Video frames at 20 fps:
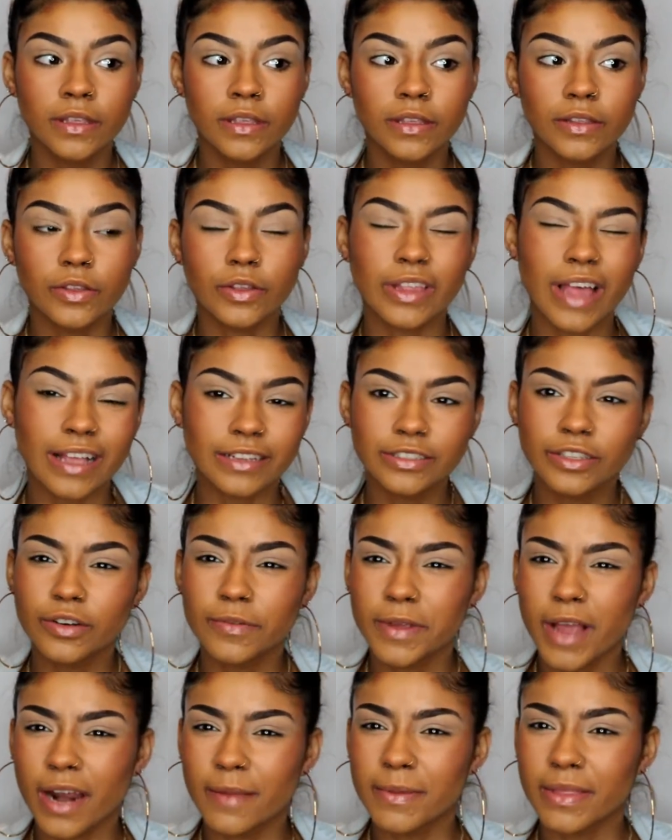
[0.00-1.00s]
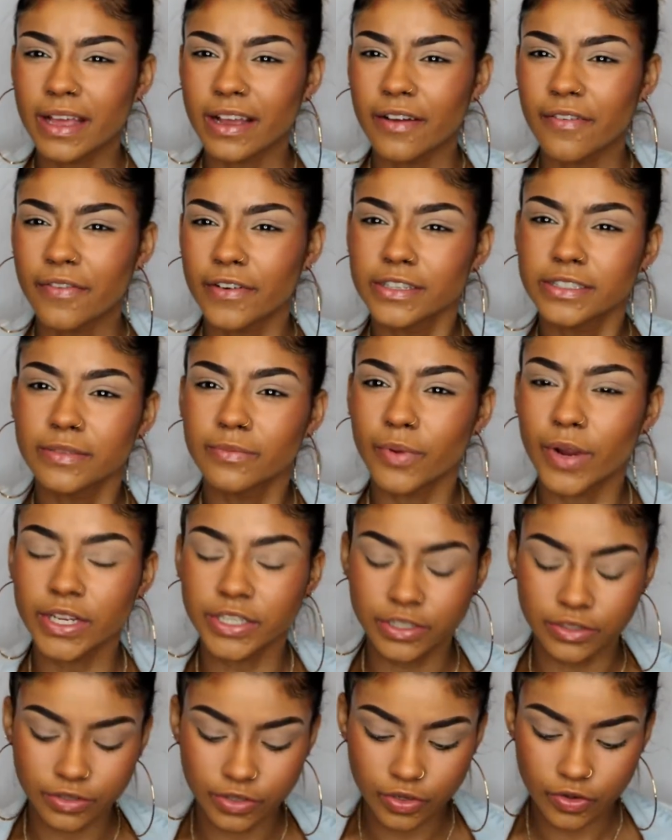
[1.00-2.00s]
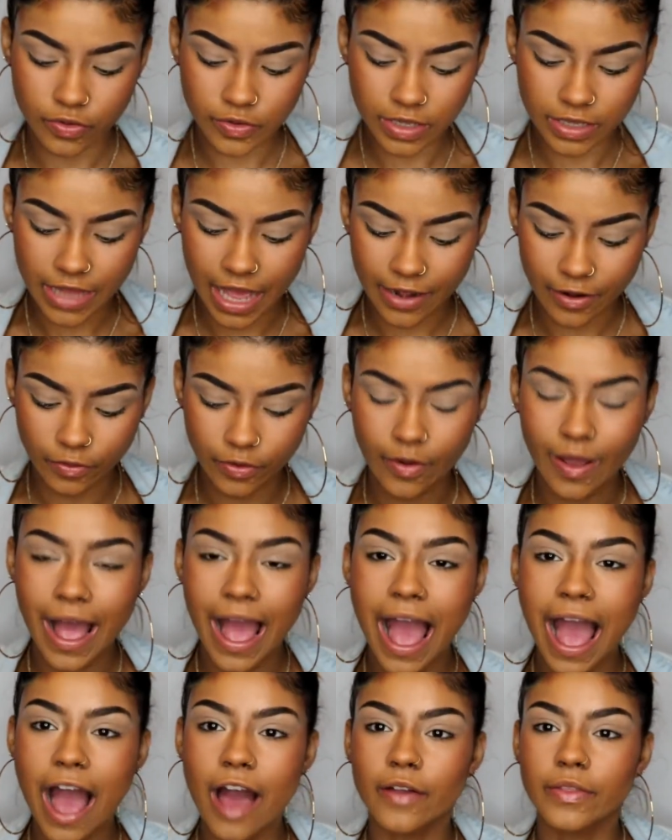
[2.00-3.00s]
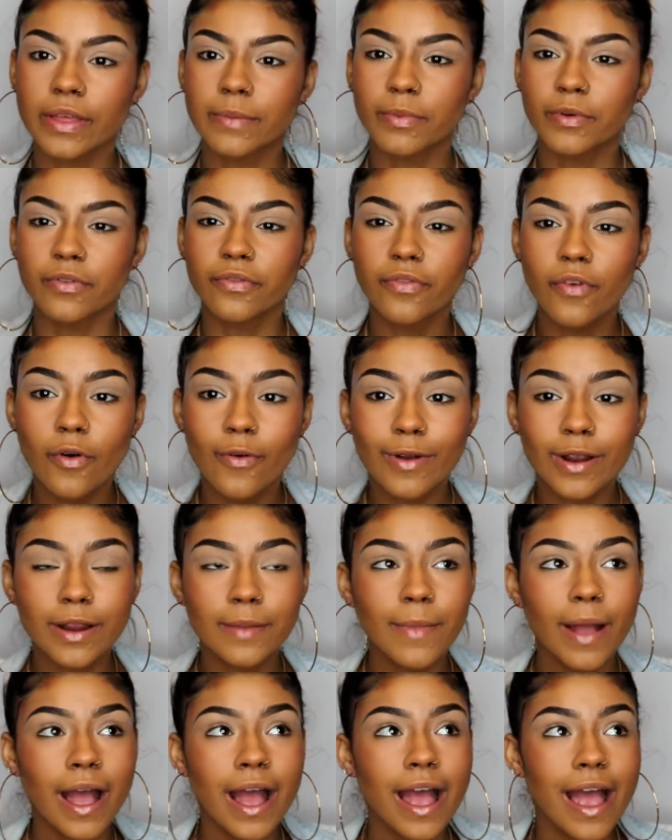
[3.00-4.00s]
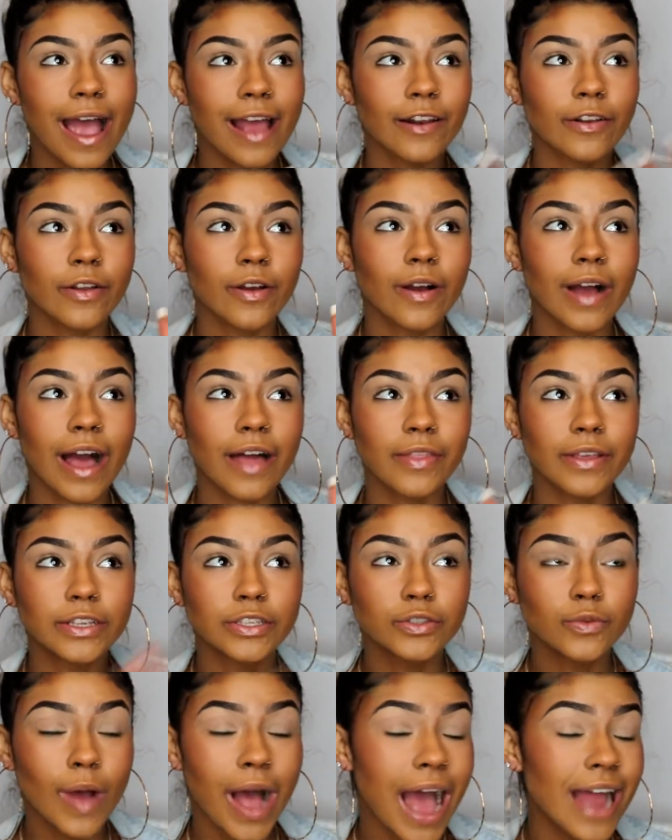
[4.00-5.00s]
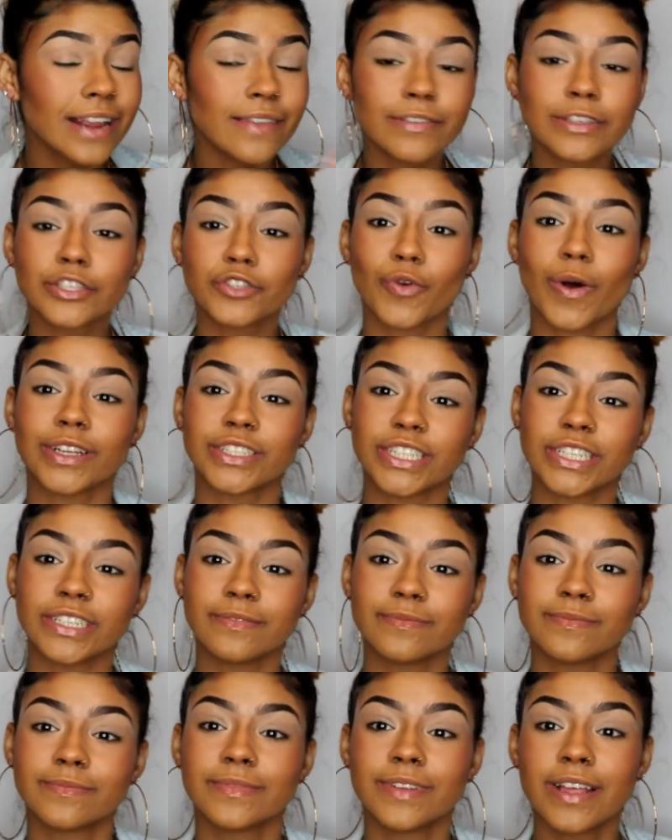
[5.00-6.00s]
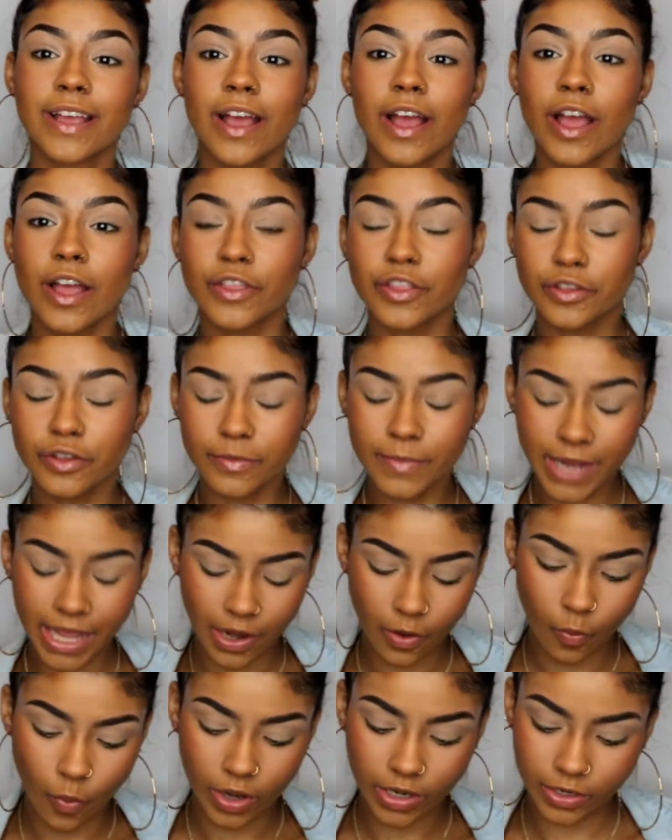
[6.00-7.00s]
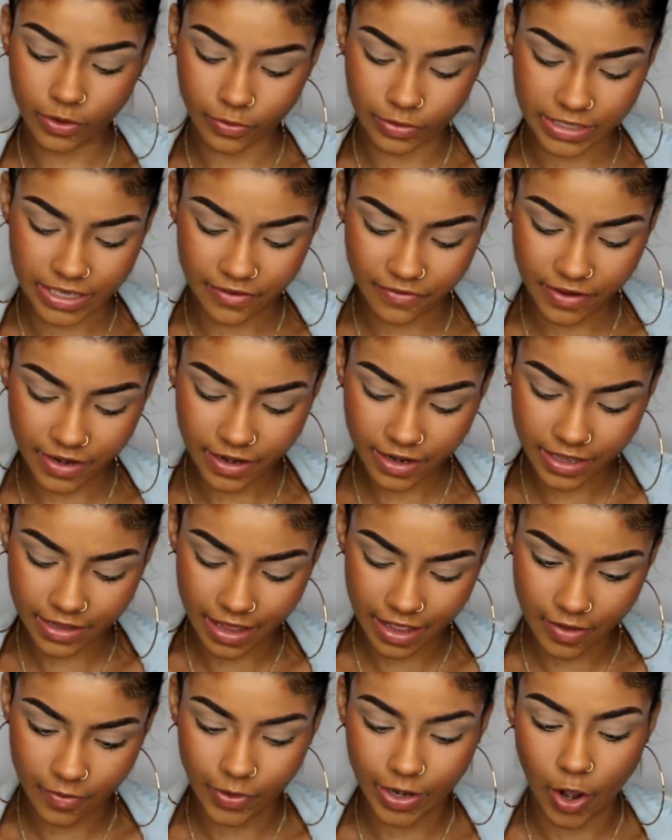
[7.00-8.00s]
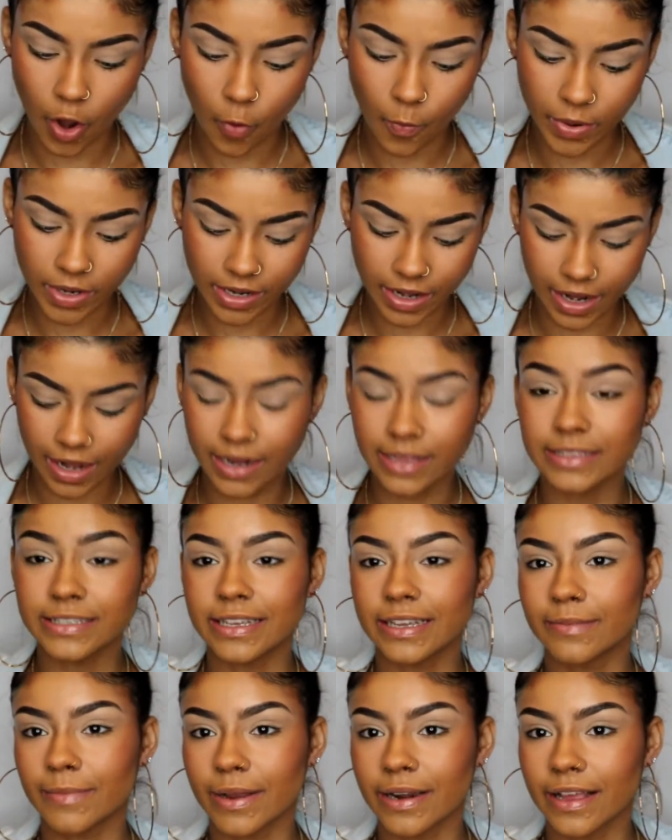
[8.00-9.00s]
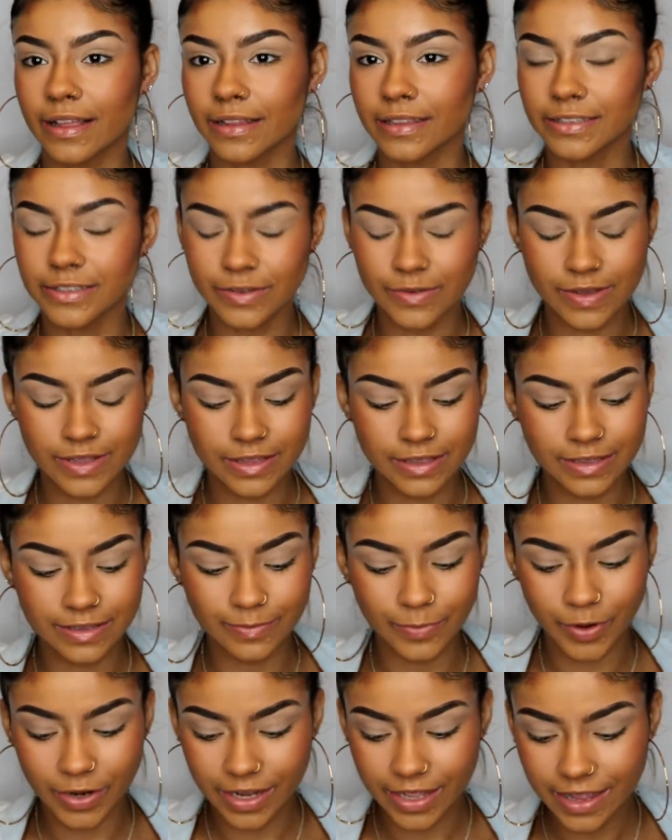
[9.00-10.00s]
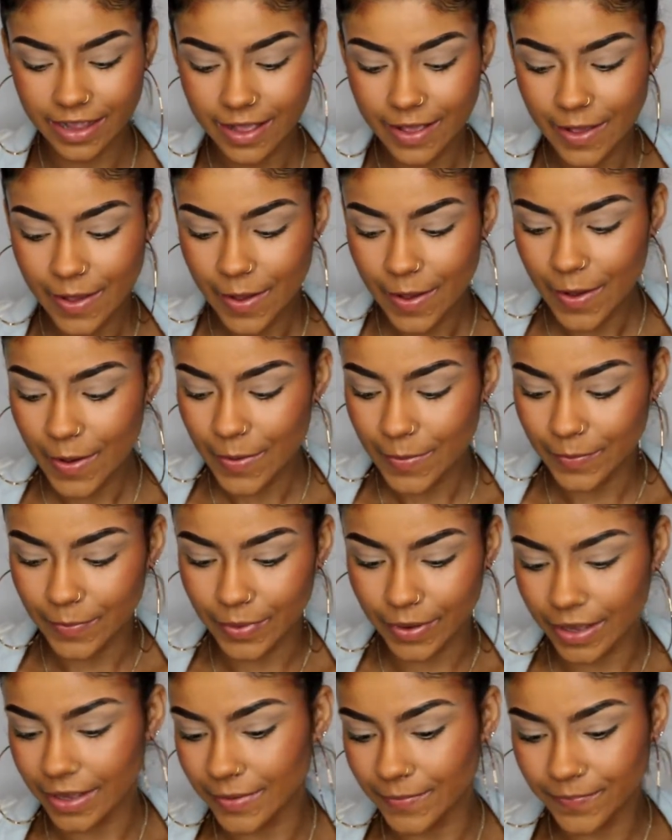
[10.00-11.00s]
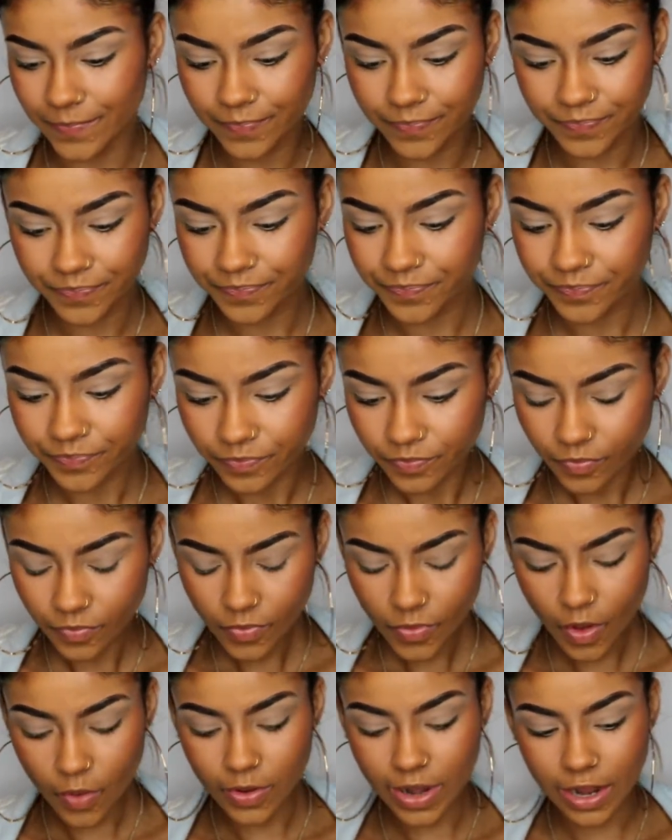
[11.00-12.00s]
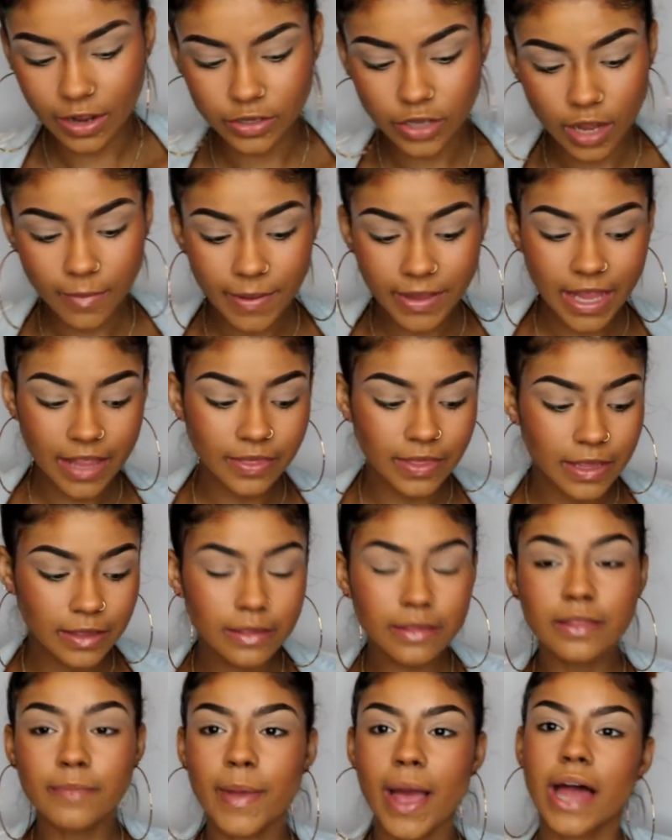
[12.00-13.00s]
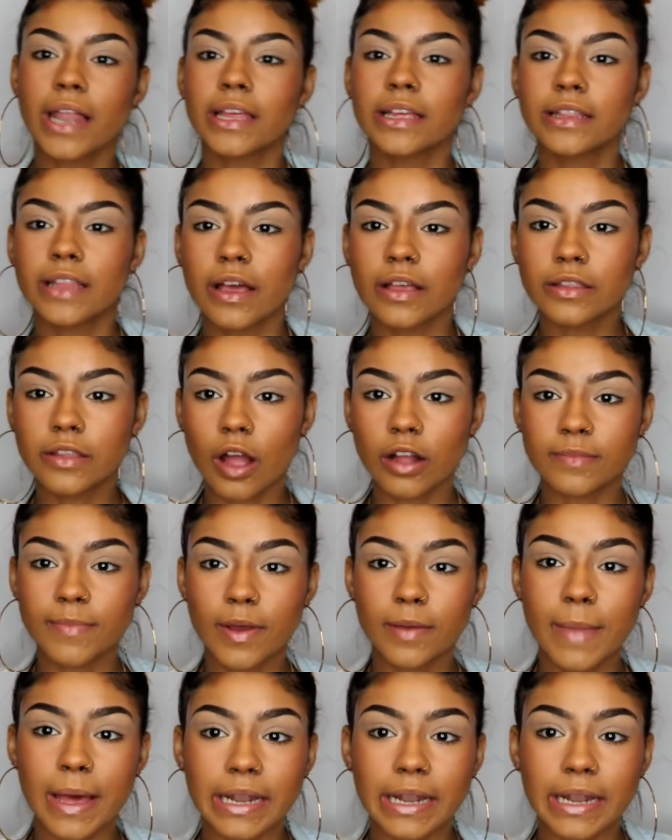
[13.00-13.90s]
so that's gonna kind of be like a first impressions too, because I don't know how they perform, I don't know how they swatch, I didn't even swatch it there's gonna be like a one little divot because I when I open it I kind of dig my nail into it this morning but I'm not gonna talk about that this is the palette that I talked about in